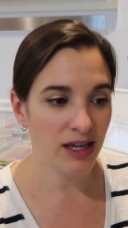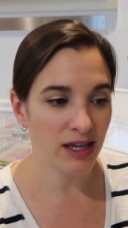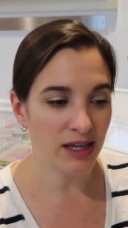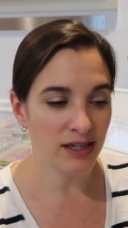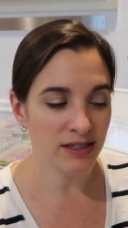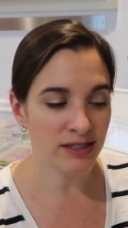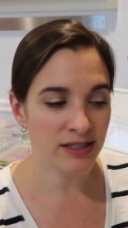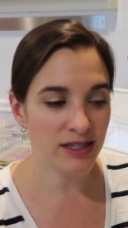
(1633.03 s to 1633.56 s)

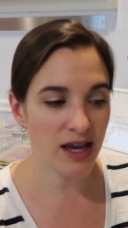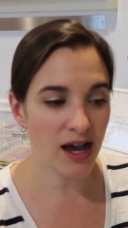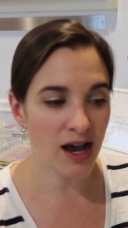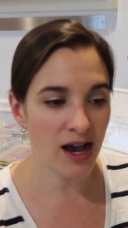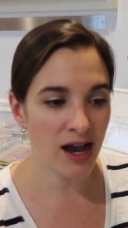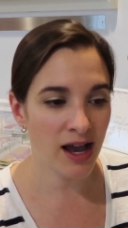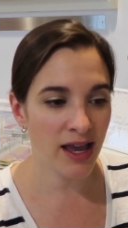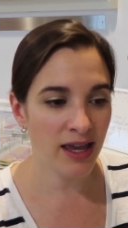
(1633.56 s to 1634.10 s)
is
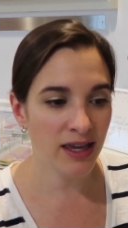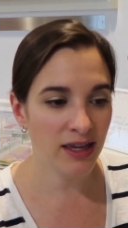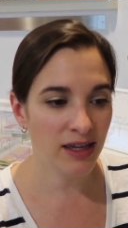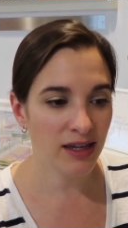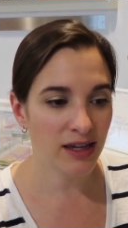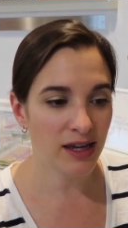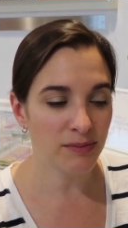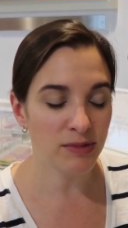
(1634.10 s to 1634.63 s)

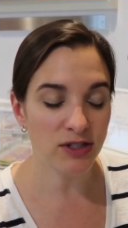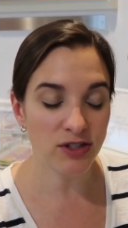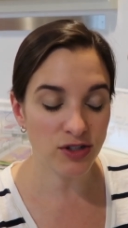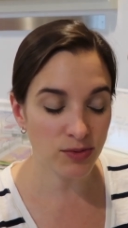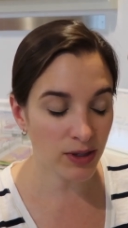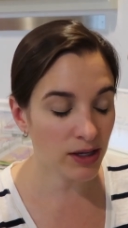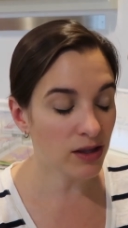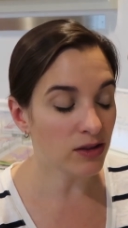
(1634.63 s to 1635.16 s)
I had been
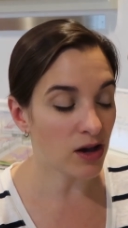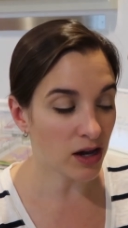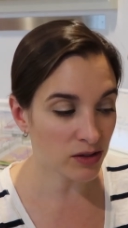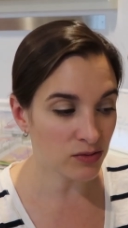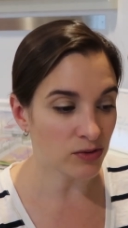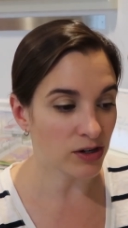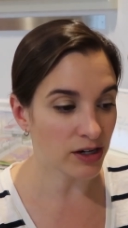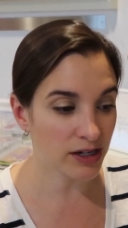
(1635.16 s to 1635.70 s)
doing a lot
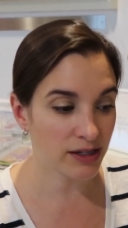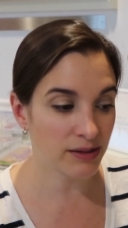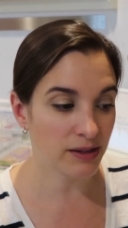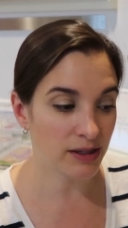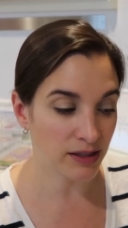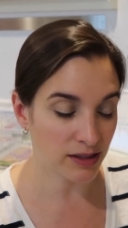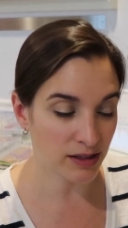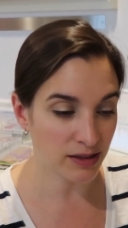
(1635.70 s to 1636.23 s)
of work
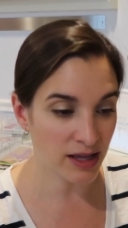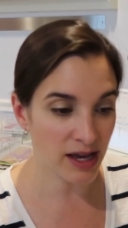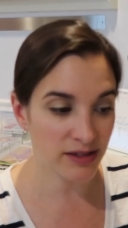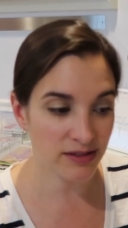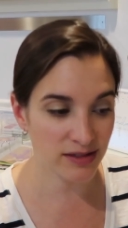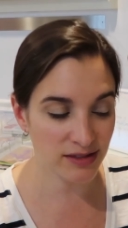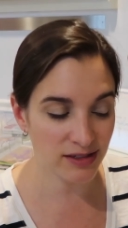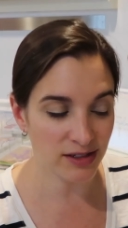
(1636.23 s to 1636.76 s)
in the
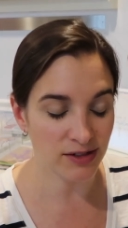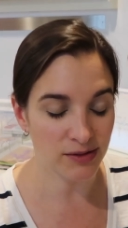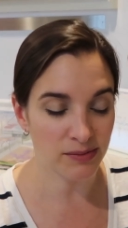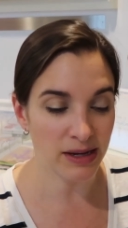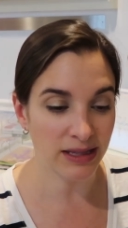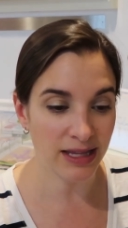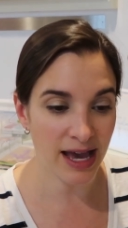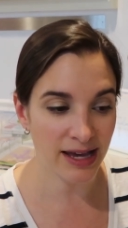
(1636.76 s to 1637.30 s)
last, you know,
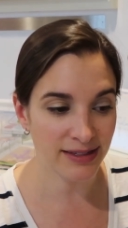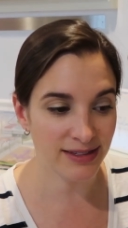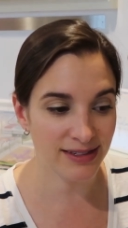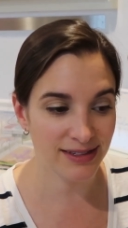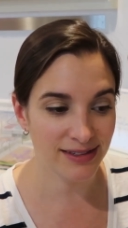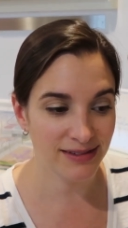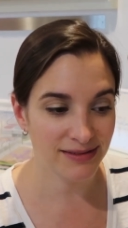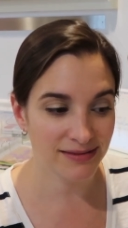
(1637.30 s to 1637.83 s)
my last
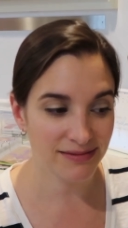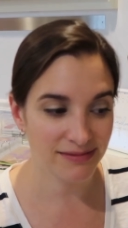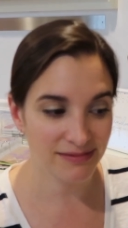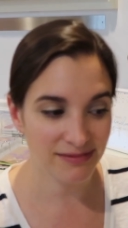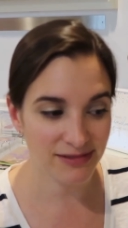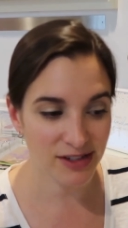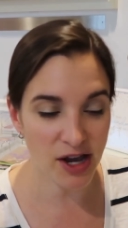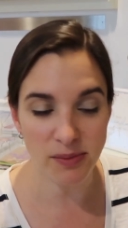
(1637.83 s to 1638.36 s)

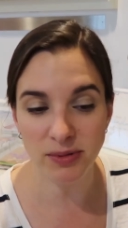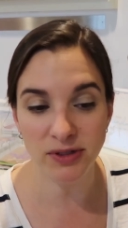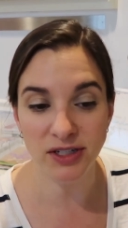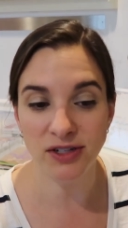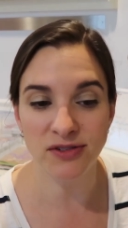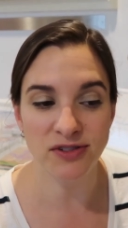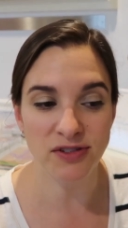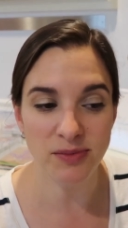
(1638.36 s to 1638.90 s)
couple of
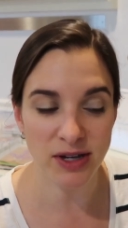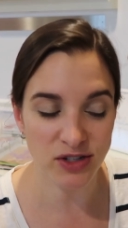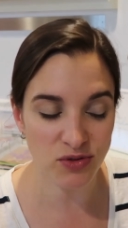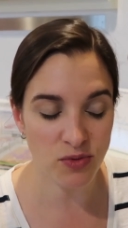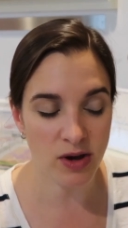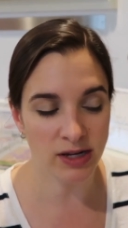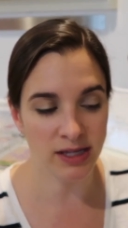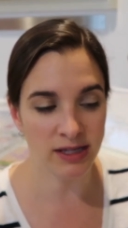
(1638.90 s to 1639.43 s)
years of my
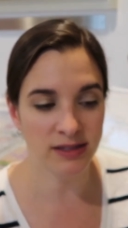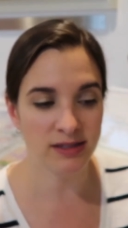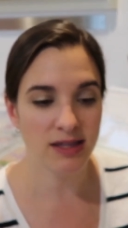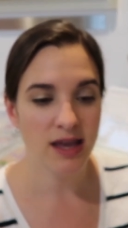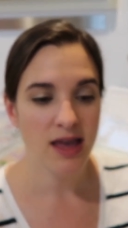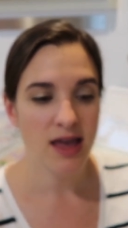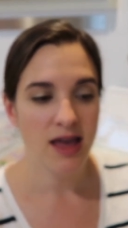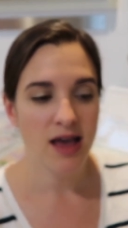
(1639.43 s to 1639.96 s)
twenties,
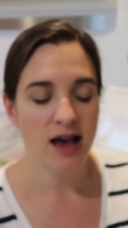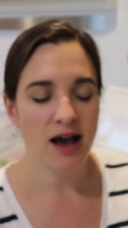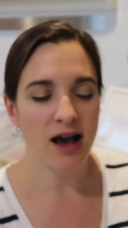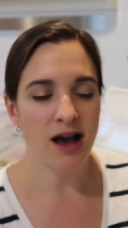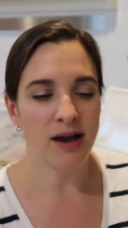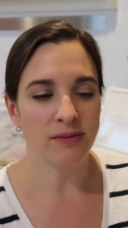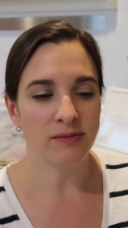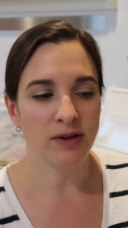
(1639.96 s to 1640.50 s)

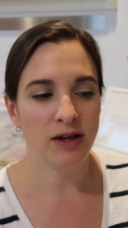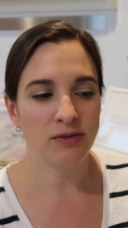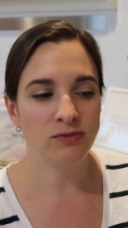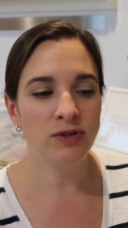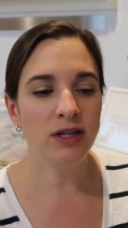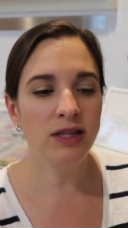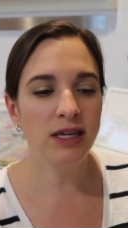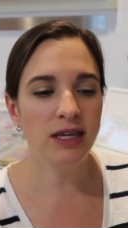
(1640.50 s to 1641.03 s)
um,
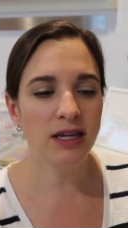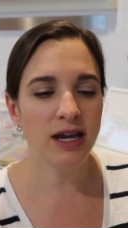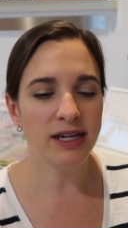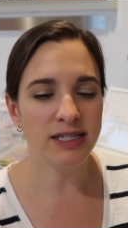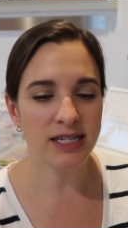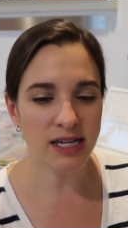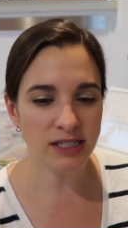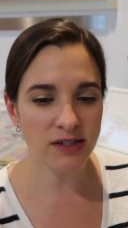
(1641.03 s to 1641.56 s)
really
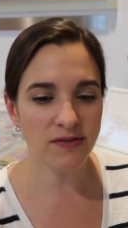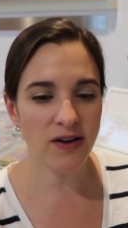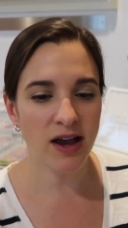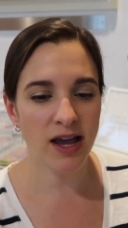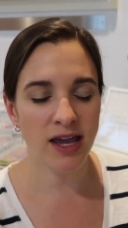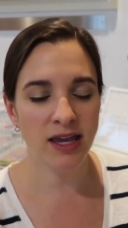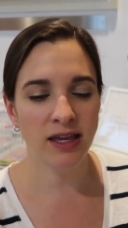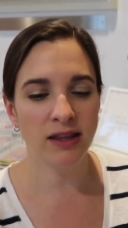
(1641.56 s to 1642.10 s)

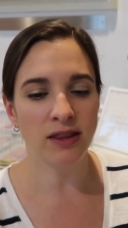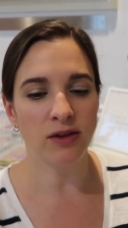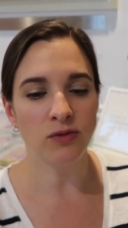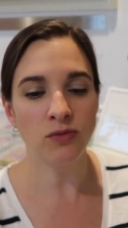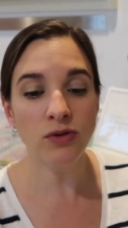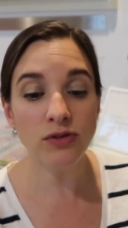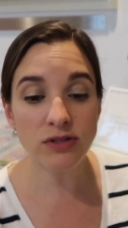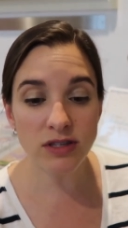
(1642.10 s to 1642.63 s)
identifying the
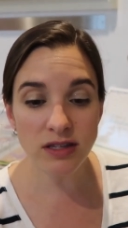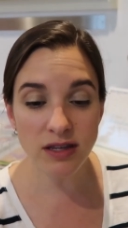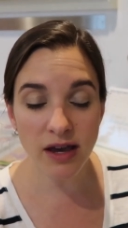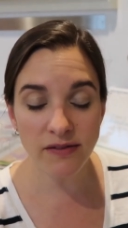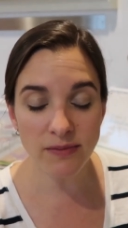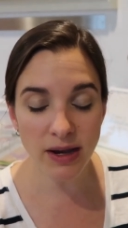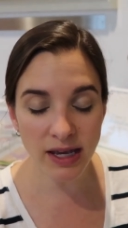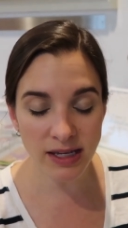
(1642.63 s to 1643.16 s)
roots
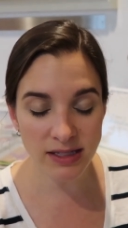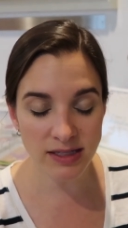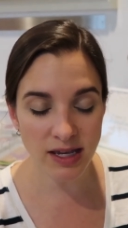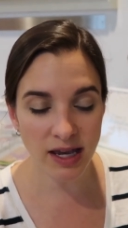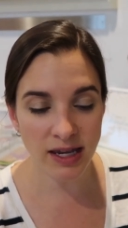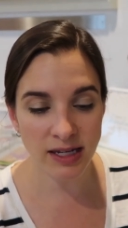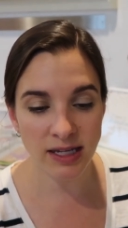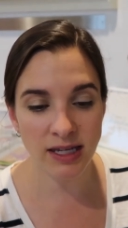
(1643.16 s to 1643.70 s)
of my
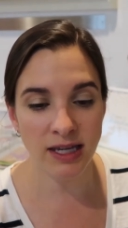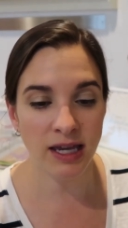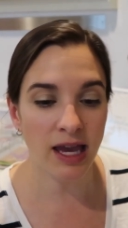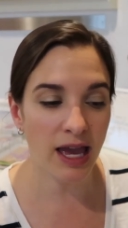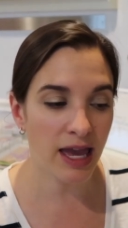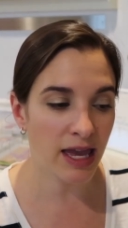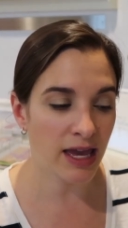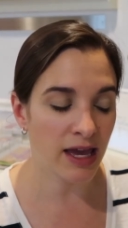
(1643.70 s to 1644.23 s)
anxiety
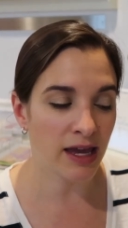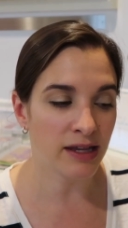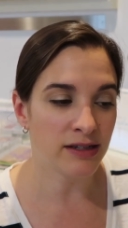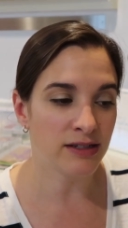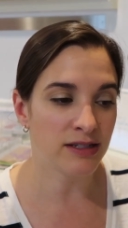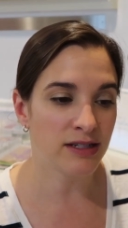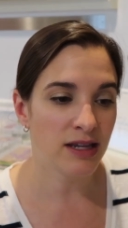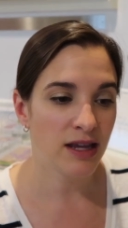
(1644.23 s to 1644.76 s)

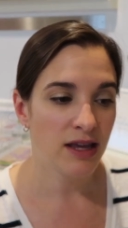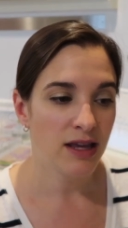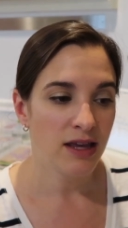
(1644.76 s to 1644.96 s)
and